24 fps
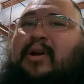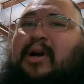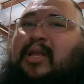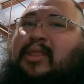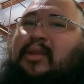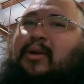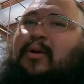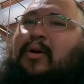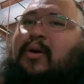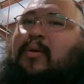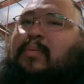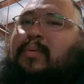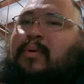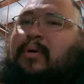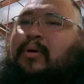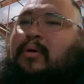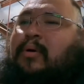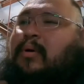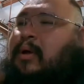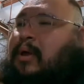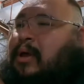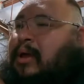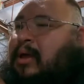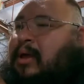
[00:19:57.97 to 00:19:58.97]
on the
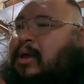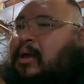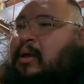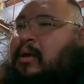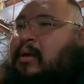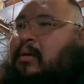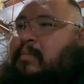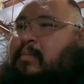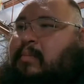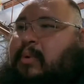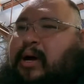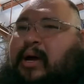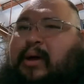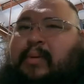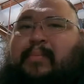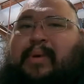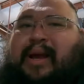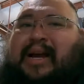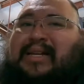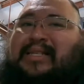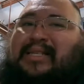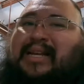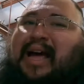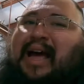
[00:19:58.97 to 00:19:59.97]
GoPro, but because